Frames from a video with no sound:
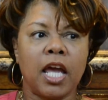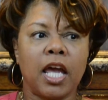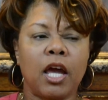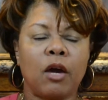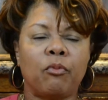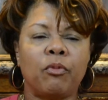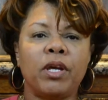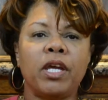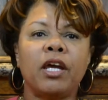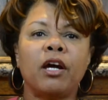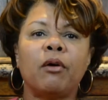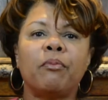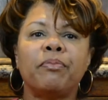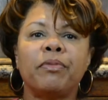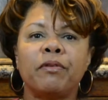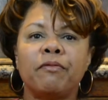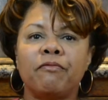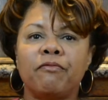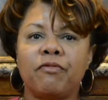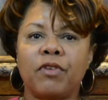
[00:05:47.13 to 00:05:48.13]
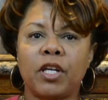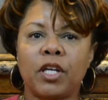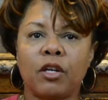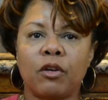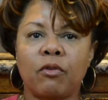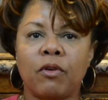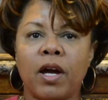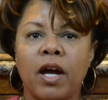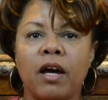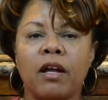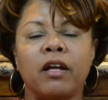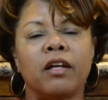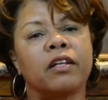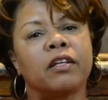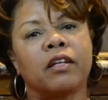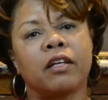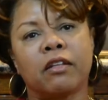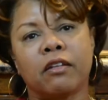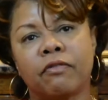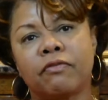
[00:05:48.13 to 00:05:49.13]
and we help them figure out
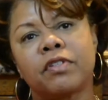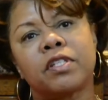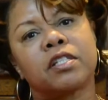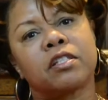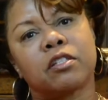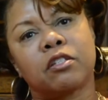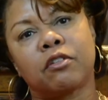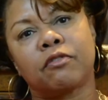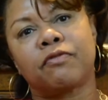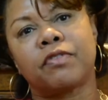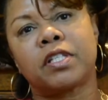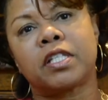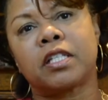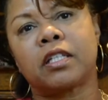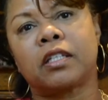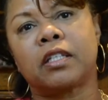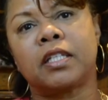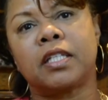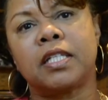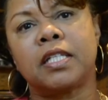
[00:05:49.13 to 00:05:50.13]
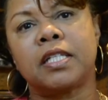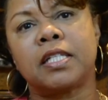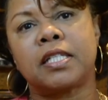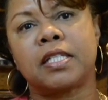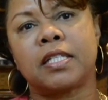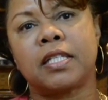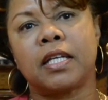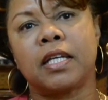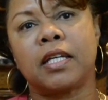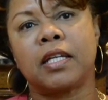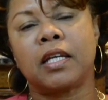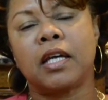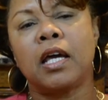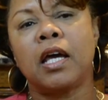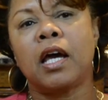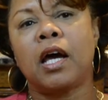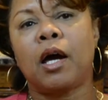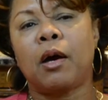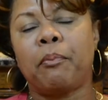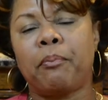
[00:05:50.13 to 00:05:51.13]
another sister facility to send
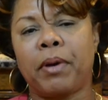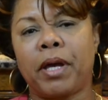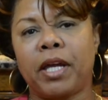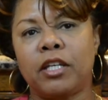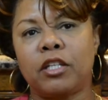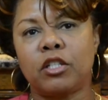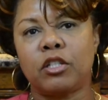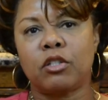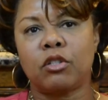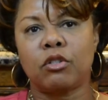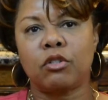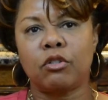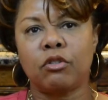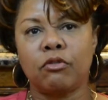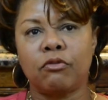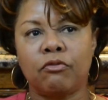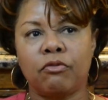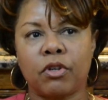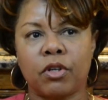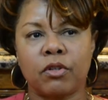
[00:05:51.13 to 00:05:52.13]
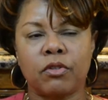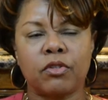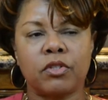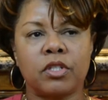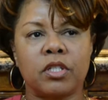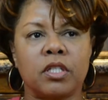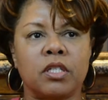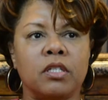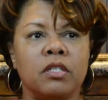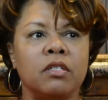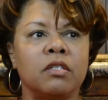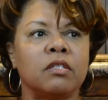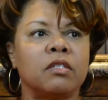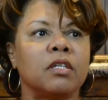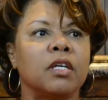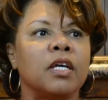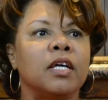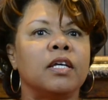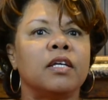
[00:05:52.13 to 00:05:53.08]
a patient to versus